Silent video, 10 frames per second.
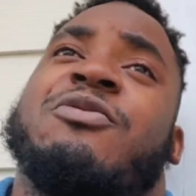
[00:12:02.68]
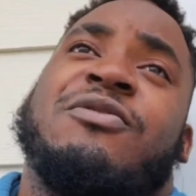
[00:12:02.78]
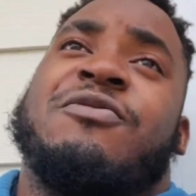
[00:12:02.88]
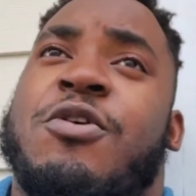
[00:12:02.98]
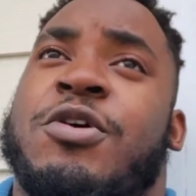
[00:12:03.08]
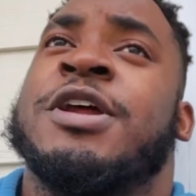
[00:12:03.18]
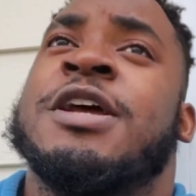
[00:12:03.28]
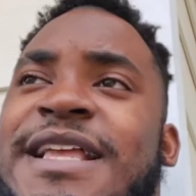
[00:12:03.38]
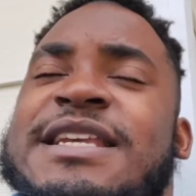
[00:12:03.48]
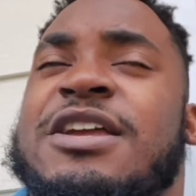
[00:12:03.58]
keep moving forward.
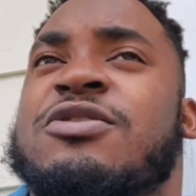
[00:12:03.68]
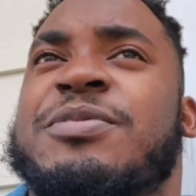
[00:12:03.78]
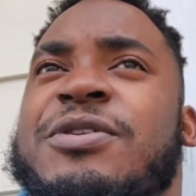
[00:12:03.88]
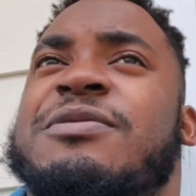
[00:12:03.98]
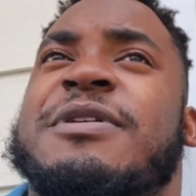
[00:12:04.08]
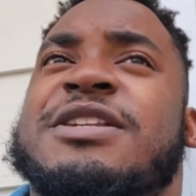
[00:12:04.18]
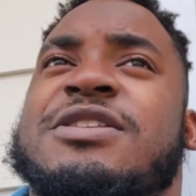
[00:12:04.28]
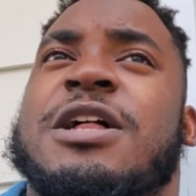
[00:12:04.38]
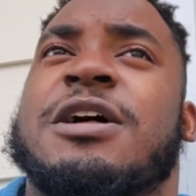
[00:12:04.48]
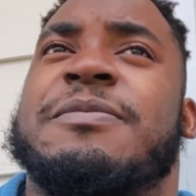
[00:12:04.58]
That's how you build a
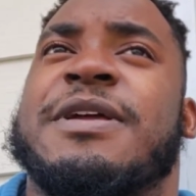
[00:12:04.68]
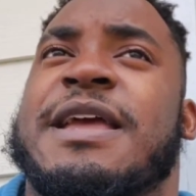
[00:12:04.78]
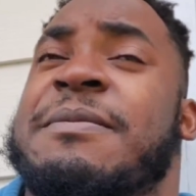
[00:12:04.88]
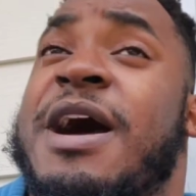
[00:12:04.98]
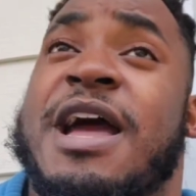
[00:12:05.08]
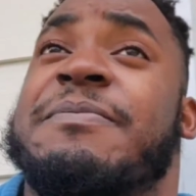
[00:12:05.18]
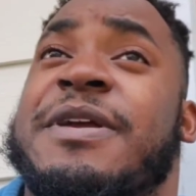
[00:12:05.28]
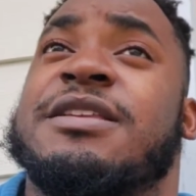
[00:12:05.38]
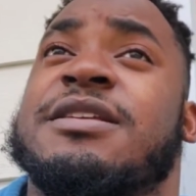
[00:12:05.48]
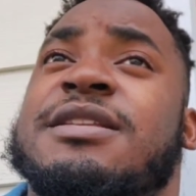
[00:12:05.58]
muscle up, in my
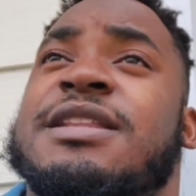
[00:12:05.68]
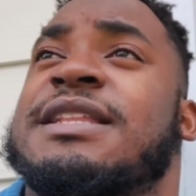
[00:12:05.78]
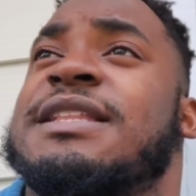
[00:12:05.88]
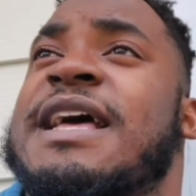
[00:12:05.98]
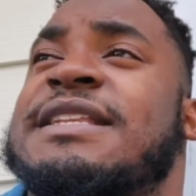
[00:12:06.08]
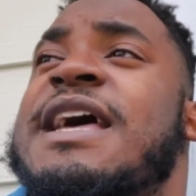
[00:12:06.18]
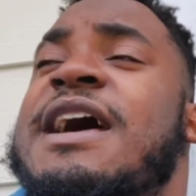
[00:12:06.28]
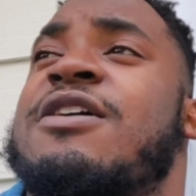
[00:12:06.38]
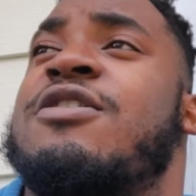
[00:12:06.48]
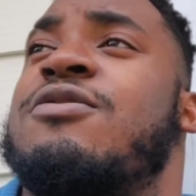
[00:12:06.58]
opinion, and that's
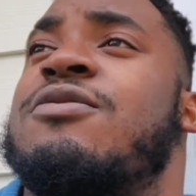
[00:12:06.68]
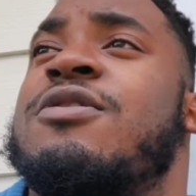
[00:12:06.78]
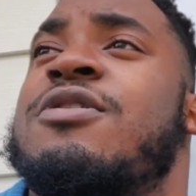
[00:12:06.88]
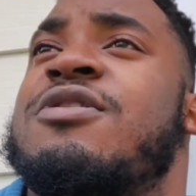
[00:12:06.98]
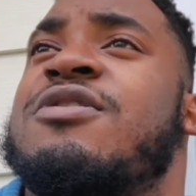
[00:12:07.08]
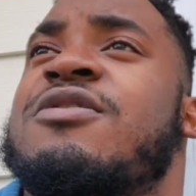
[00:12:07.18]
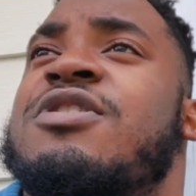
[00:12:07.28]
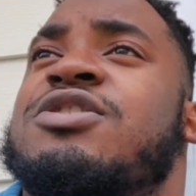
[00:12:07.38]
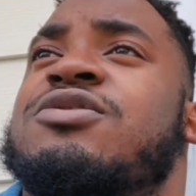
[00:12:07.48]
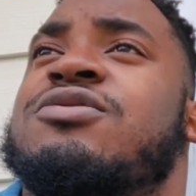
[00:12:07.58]
how
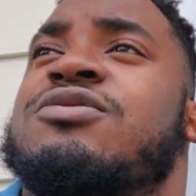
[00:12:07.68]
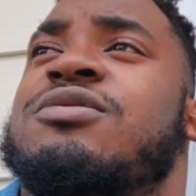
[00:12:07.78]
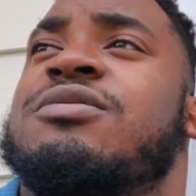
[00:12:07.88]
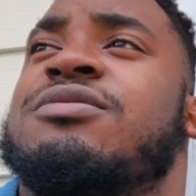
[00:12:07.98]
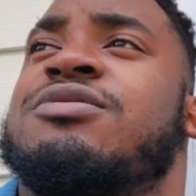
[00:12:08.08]
you,